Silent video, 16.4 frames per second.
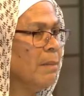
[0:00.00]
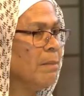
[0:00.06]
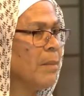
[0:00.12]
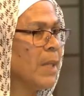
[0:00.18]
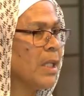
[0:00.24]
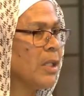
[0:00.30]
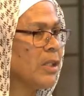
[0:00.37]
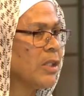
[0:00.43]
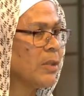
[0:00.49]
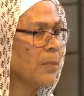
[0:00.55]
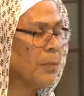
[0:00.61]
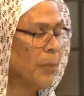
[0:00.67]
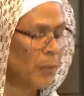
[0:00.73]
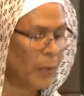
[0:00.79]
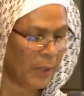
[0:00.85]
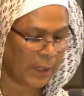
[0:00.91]
must
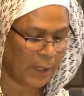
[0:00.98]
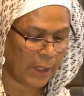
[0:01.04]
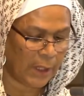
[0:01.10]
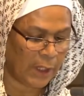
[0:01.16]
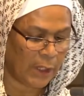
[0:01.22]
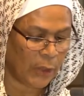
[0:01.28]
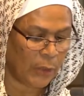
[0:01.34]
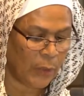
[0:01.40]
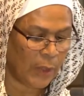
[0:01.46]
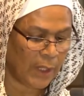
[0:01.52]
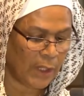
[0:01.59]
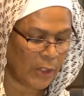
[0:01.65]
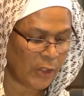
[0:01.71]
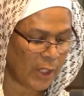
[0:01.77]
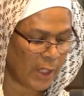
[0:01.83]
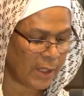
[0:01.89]
support the UN
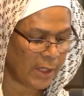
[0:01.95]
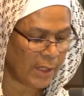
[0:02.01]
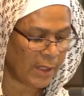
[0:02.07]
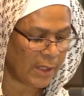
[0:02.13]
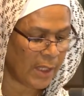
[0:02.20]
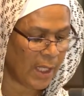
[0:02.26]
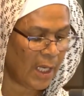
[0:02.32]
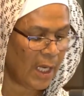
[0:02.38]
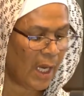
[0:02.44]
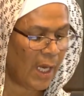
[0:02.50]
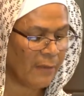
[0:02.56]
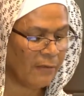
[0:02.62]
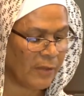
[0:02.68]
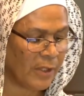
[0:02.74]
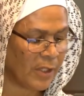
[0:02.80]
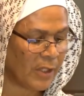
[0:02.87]
agendas
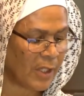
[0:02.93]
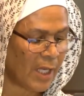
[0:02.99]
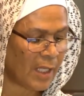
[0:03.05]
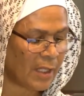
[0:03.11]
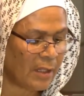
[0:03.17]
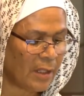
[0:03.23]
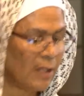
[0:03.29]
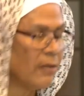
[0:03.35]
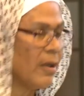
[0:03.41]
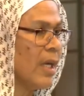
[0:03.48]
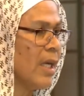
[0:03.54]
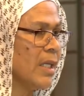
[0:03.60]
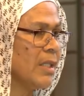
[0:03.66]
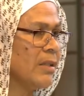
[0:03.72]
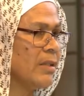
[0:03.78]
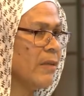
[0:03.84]
and reject the
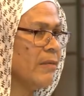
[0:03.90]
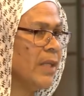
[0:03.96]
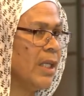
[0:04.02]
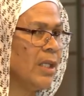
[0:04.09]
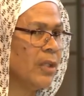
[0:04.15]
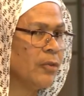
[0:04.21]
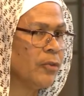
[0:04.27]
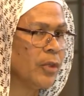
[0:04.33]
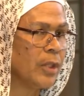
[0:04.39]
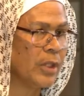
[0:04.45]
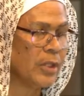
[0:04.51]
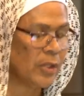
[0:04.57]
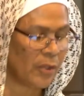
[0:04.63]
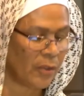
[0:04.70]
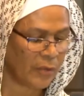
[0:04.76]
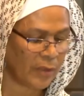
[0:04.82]
cries of the
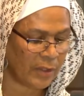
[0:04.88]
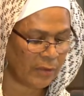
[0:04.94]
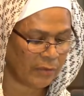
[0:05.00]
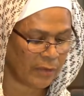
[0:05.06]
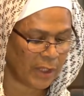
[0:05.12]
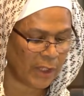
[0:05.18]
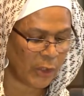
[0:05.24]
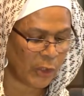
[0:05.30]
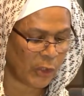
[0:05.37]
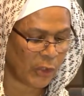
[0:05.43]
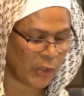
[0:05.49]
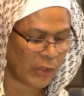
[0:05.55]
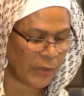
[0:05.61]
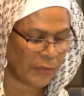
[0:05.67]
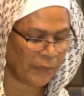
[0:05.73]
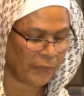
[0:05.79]
ultra-conservative
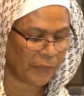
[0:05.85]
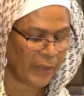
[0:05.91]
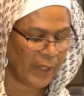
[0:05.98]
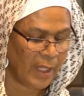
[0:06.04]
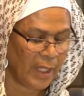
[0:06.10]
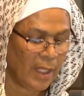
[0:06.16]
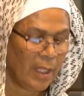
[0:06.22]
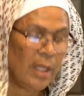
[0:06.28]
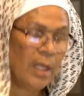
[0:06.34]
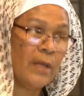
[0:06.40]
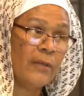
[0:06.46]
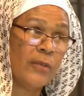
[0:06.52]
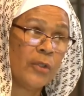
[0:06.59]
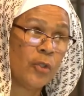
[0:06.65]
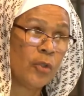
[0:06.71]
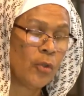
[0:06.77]
religious.
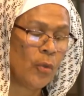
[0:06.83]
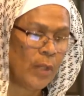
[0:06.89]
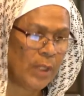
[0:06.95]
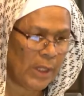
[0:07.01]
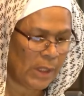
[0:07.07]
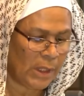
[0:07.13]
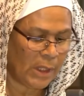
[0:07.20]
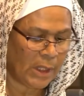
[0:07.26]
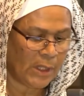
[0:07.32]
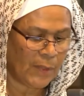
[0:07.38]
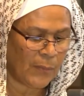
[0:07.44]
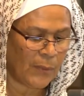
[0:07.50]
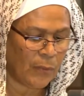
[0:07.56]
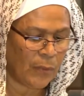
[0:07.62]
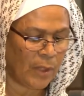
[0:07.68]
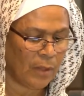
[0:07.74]
If the choice is
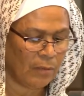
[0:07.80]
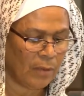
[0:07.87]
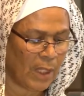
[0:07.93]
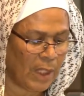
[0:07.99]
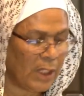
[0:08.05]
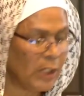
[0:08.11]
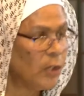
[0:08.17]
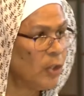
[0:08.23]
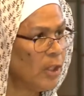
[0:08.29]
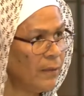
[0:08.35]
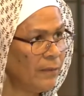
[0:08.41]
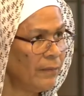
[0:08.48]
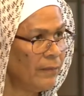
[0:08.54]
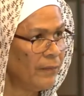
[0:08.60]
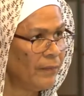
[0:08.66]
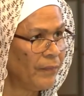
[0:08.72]
between
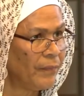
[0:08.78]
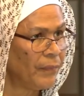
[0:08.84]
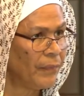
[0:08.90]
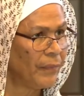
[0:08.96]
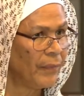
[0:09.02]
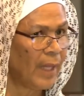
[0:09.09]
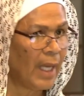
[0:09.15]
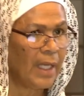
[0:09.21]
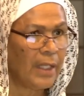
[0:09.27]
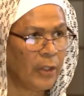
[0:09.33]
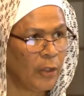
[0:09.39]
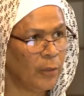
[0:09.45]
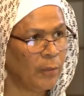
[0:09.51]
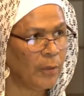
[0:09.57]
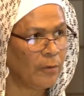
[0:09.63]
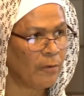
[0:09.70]
religion and
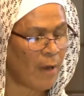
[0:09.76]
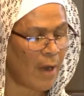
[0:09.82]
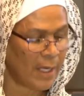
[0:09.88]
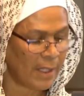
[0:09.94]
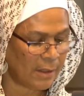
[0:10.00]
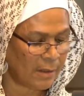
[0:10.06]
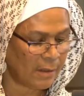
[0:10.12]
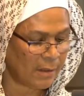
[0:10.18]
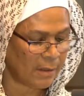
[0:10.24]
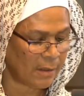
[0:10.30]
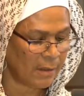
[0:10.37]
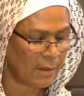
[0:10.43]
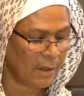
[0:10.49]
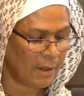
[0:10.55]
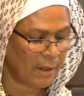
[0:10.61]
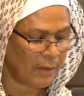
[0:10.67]
human
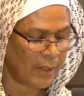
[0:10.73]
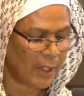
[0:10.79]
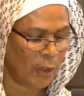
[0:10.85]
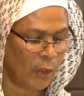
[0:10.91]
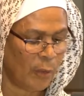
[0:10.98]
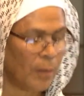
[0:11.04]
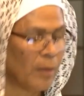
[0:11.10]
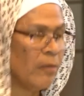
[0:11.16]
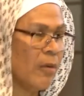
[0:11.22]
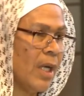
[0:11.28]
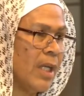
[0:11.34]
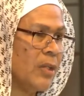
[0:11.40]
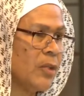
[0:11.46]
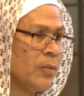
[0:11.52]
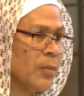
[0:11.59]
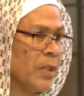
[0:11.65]
rights, then human
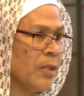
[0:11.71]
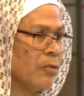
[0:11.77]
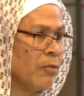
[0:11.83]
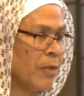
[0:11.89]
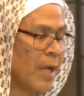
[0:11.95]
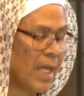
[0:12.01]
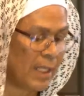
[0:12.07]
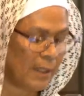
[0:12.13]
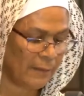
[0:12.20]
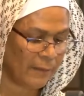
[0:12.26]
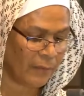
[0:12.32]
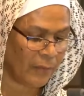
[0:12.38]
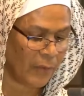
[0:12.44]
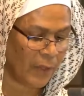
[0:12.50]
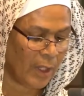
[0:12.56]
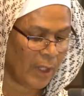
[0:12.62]
rights must reign.
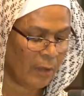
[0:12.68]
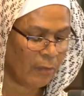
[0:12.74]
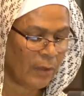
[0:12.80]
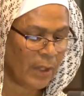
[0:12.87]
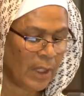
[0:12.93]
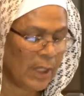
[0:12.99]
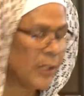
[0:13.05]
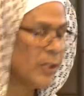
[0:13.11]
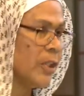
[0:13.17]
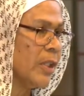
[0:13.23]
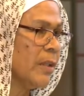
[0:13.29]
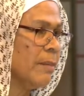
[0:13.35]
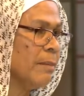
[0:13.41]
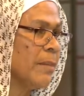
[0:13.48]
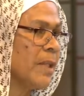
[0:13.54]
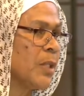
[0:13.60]

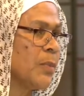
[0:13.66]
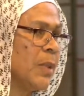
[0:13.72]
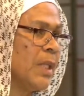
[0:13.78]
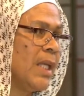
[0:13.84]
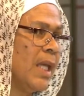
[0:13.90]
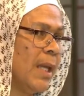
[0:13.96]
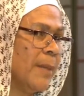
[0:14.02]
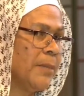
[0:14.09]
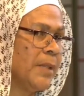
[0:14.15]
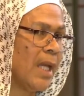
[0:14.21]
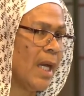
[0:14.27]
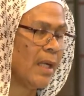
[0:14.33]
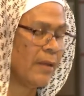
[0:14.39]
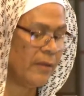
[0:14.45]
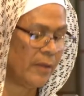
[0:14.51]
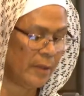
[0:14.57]
Religion must be kept
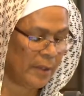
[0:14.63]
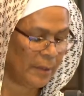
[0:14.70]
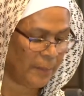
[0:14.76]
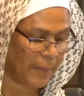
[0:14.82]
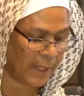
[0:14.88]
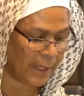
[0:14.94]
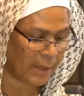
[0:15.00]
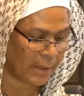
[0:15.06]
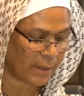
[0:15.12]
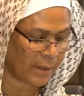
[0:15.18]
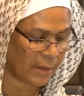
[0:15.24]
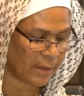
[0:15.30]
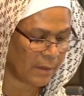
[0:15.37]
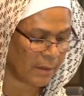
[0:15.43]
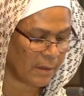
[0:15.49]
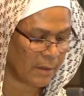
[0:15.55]
out of the
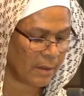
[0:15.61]
debates.